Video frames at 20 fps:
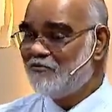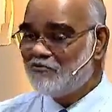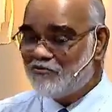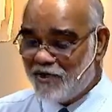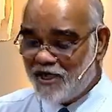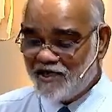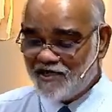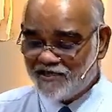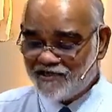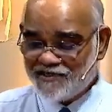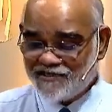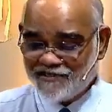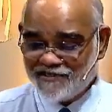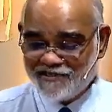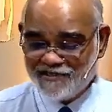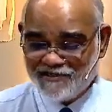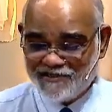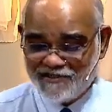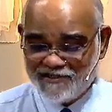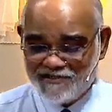But
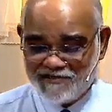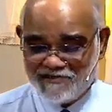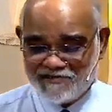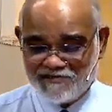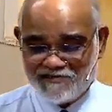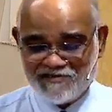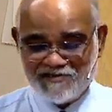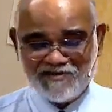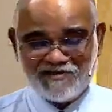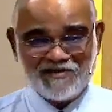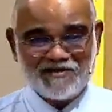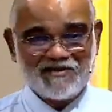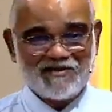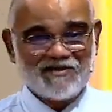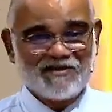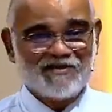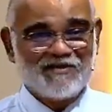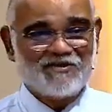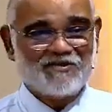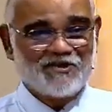
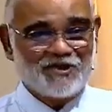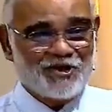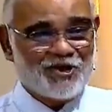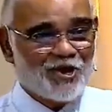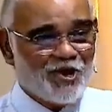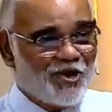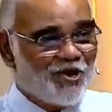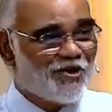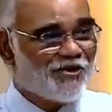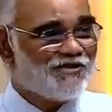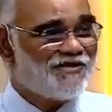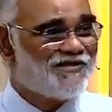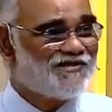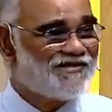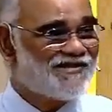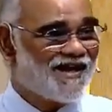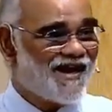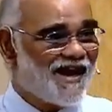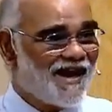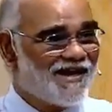the
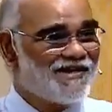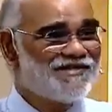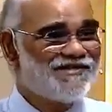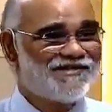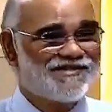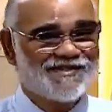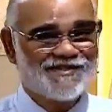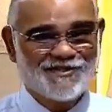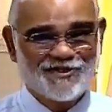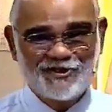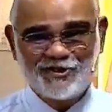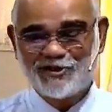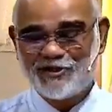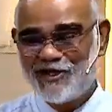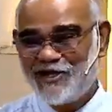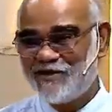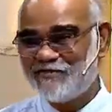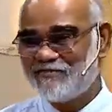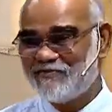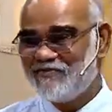Lord's answer to
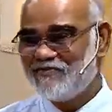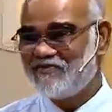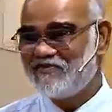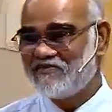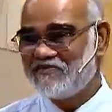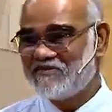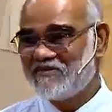him